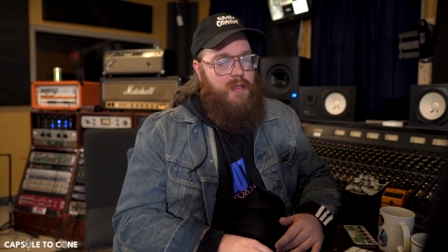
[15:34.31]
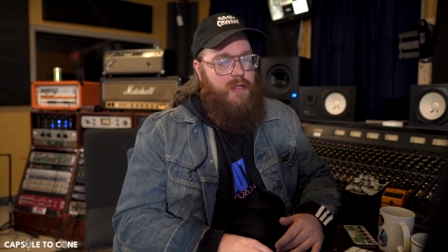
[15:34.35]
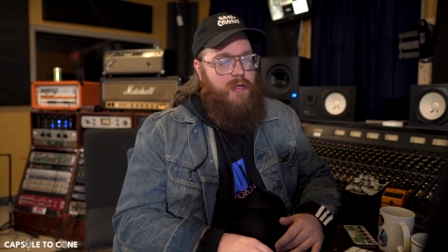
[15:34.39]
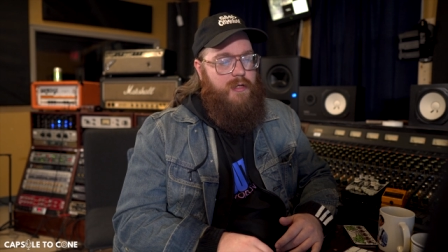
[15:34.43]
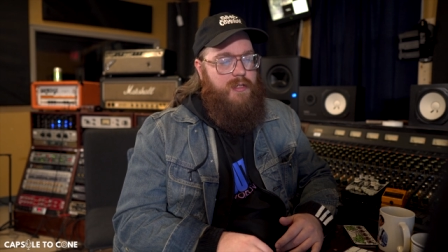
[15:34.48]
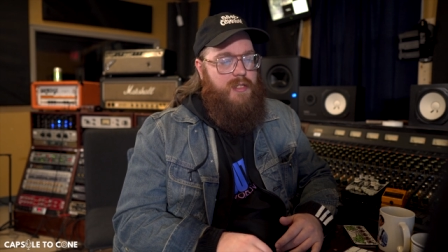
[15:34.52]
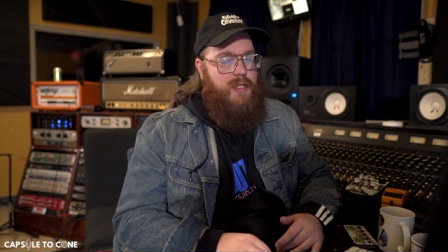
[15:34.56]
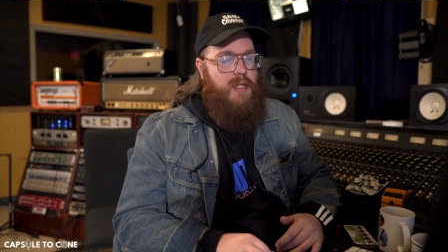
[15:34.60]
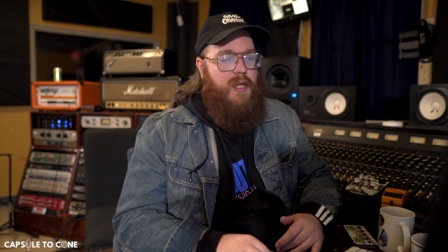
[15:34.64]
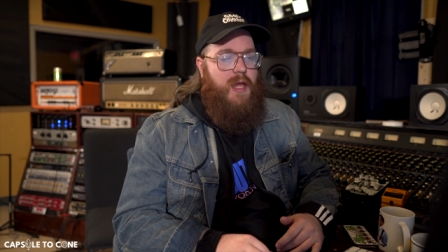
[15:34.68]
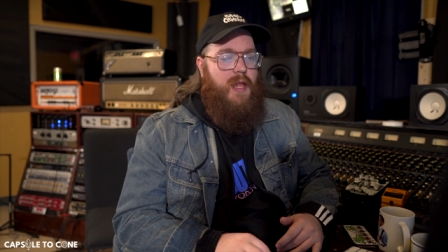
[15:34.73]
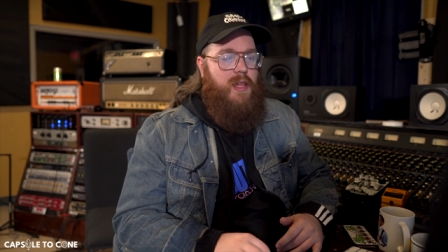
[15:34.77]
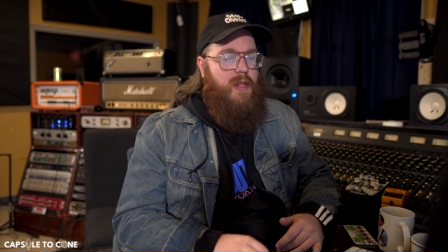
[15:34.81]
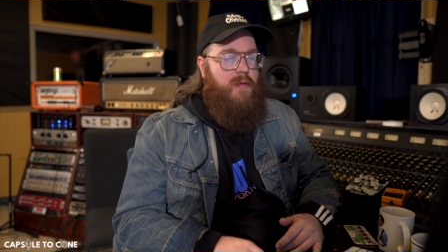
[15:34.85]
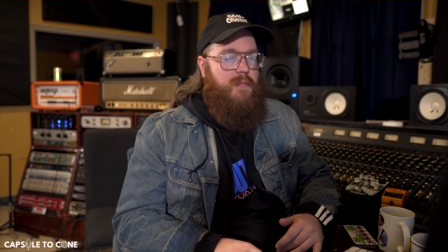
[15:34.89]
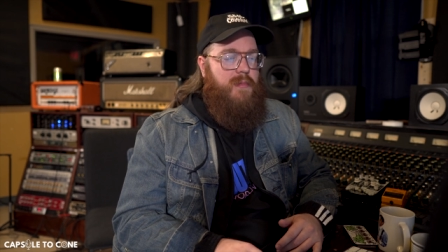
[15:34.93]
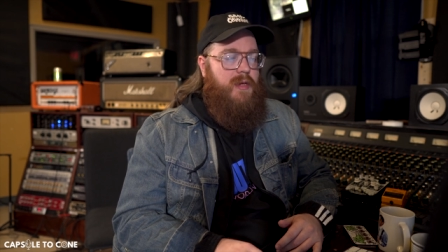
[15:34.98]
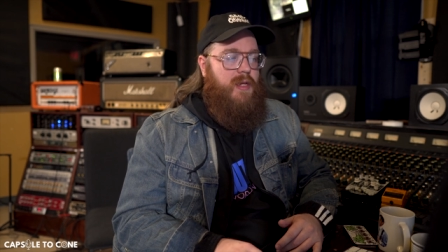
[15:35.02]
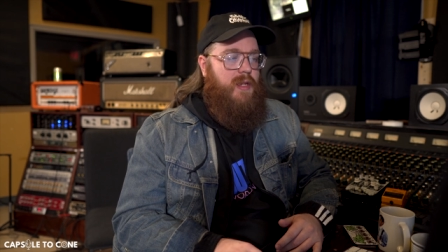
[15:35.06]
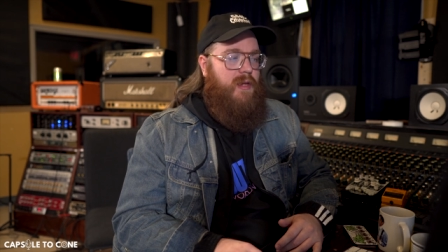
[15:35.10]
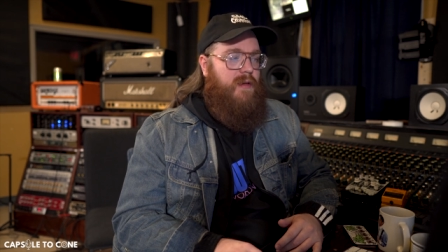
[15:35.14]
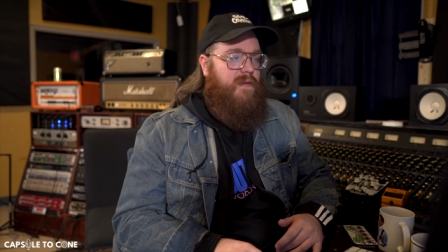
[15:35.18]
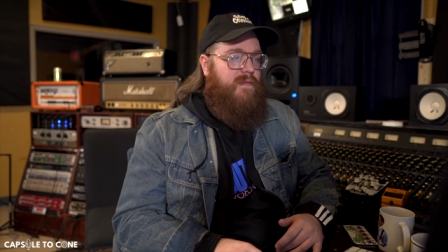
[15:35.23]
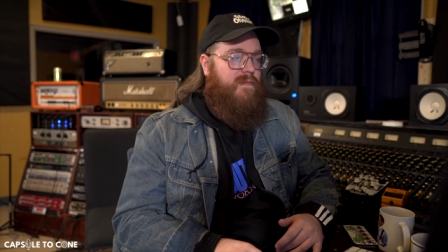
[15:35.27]
there's an
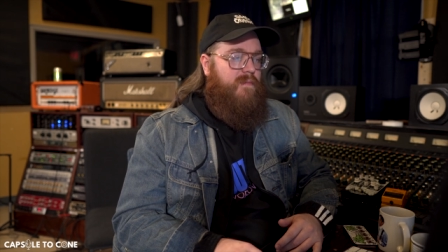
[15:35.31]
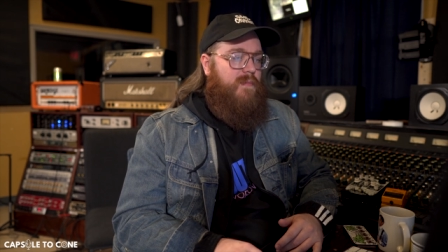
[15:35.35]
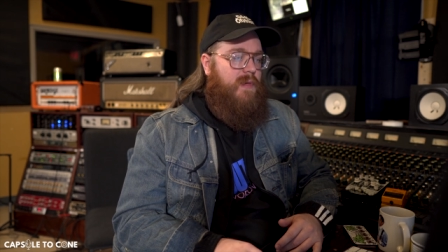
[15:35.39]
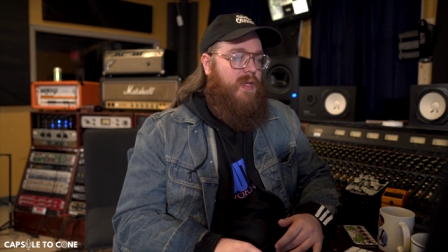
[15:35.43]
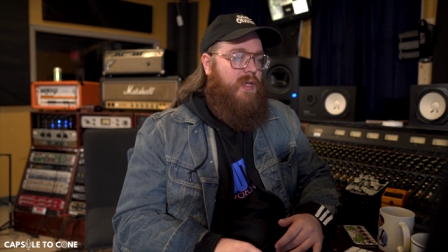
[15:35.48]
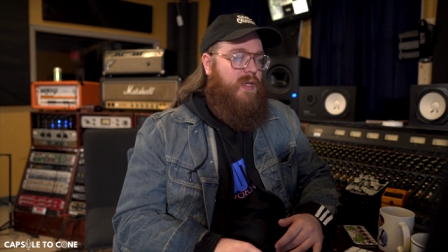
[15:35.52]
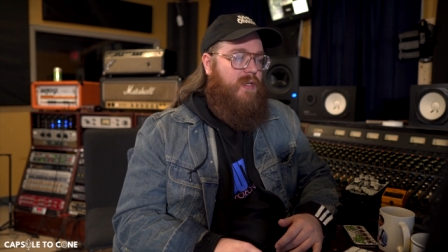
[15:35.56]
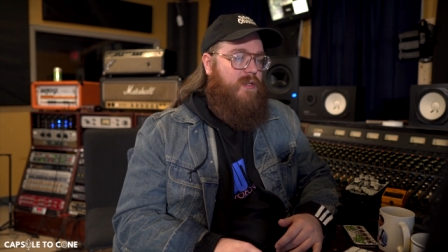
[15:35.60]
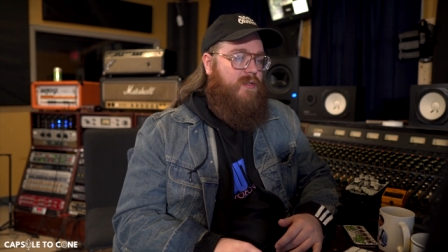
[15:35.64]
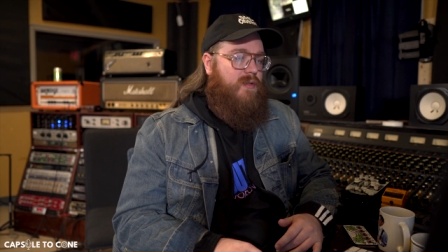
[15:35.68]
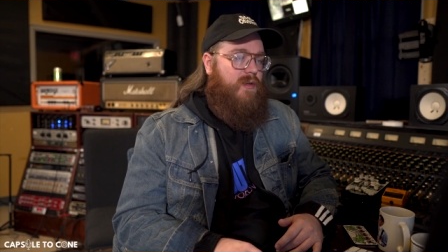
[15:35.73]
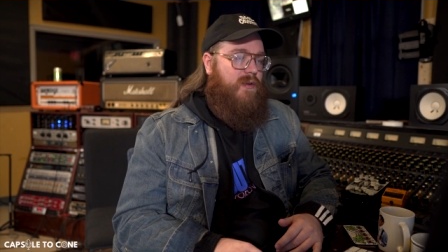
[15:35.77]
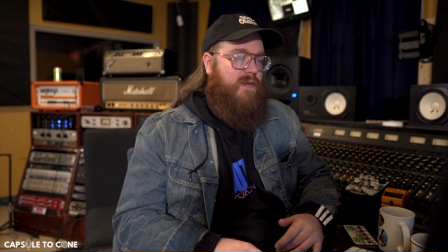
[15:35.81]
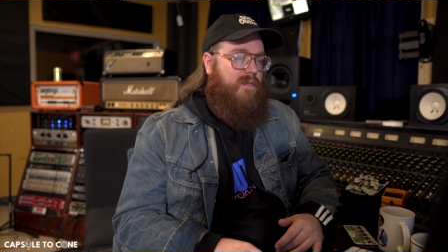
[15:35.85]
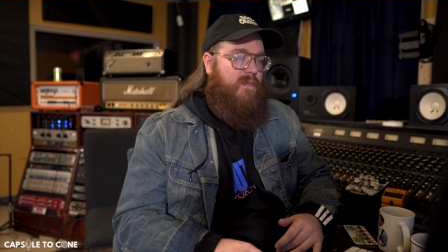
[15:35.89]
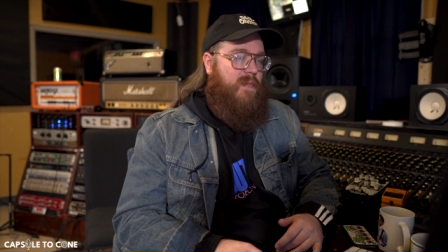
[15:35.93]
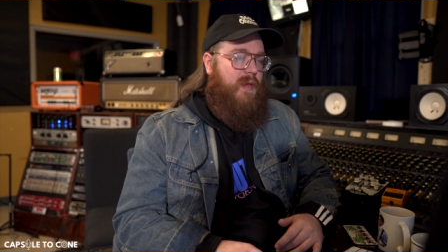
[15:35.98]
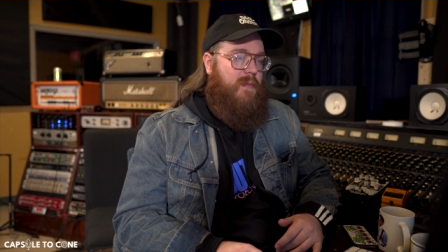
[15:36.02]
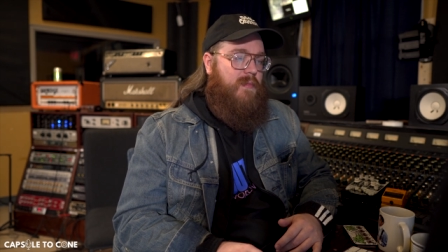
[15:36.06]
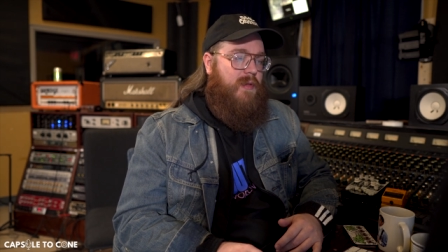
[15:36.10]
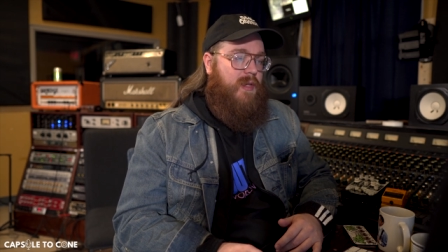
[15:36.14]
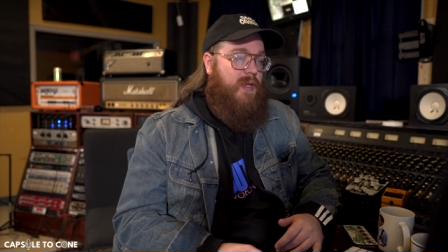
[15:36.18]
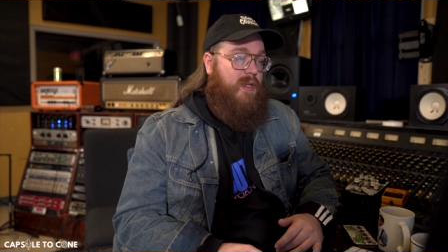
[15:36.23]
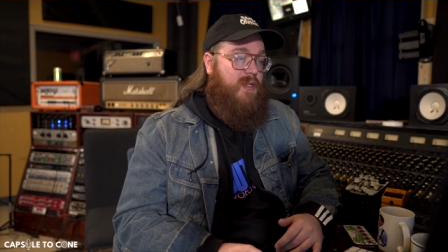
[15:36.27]
element of me sort of
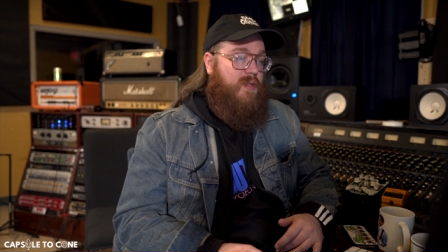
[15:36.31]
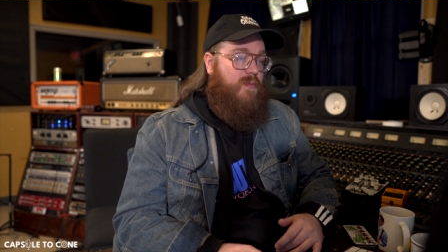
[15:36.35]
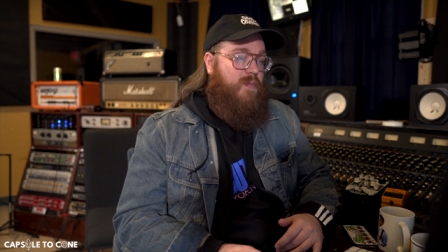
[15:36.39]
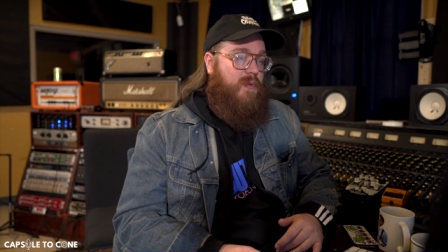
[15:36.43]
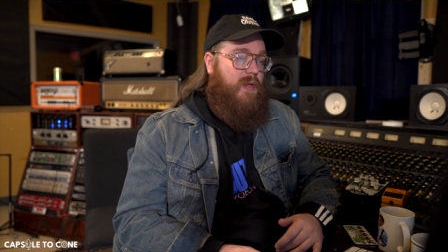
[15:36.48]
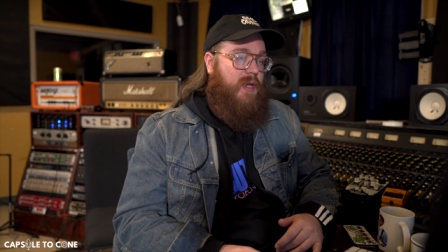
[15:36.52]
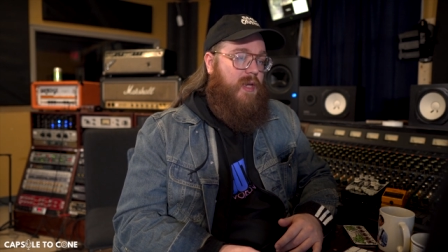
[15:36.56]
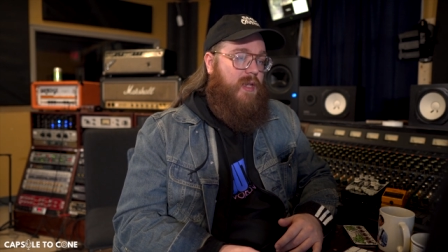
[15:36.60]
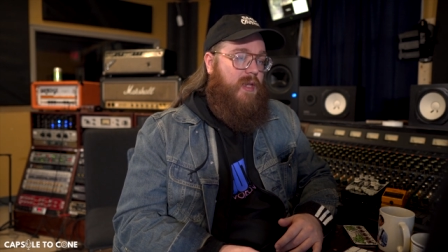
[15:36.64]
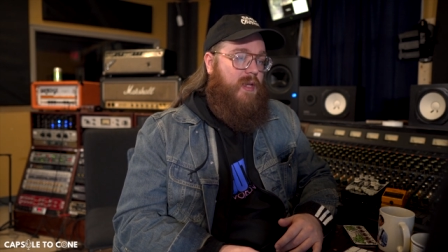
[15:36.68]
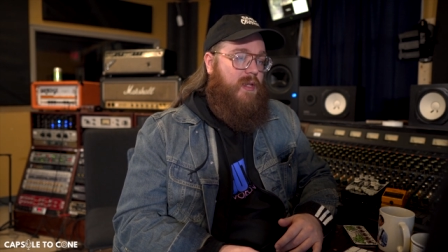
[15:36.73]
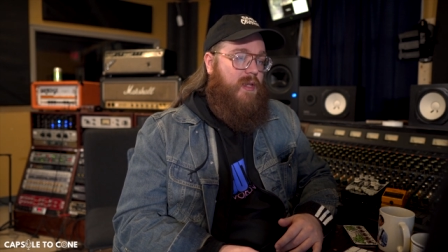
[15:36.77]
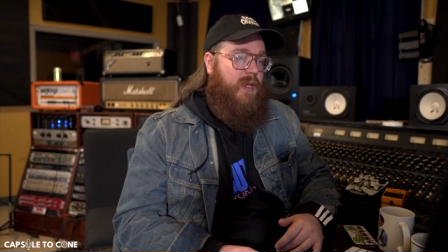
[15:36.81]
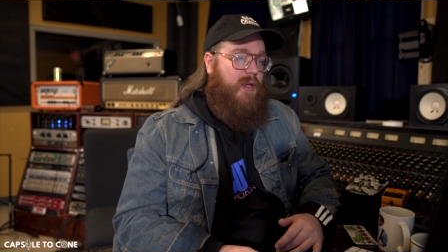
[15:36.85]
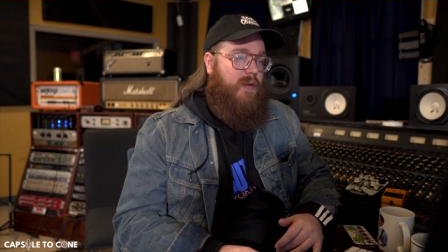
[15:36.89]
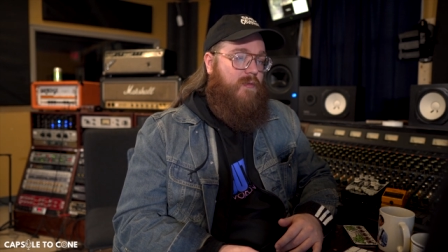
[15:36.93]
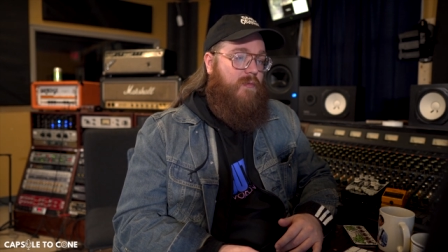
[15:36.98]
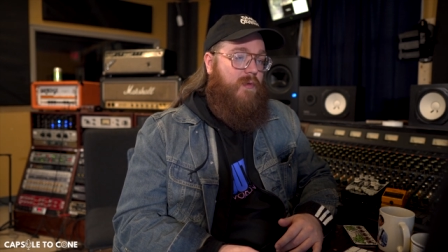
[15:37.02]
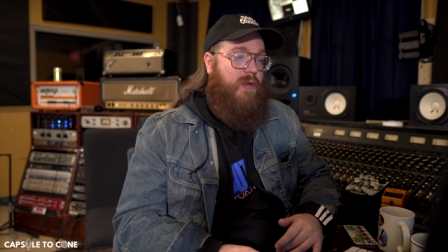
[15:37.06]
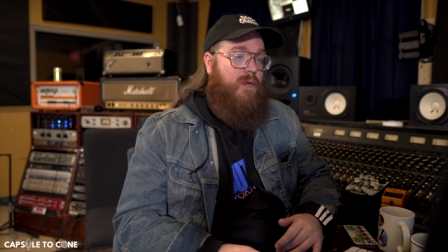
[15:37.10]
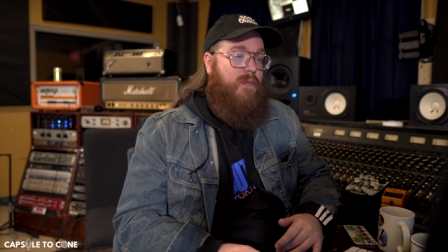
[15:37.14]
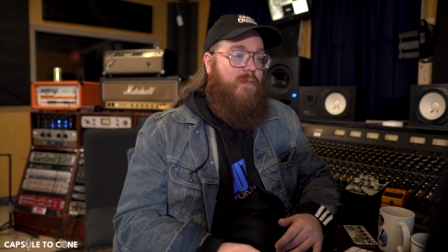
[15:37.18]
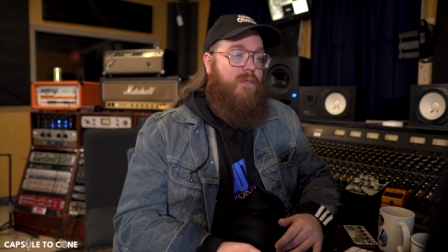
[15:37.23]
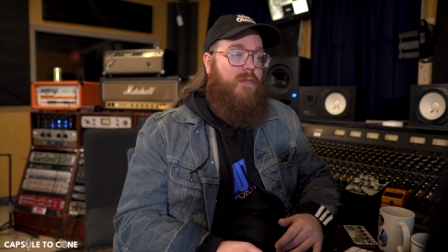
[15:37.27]
maybe explaining like
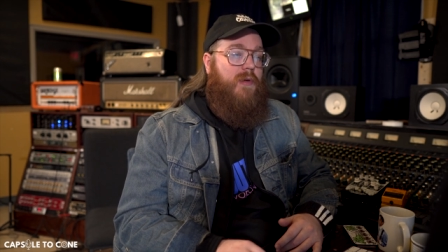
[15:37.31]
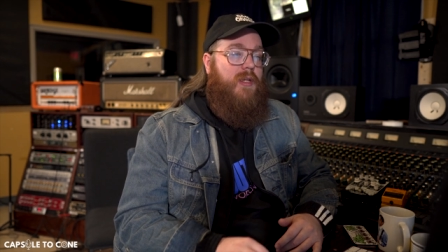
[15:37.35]
we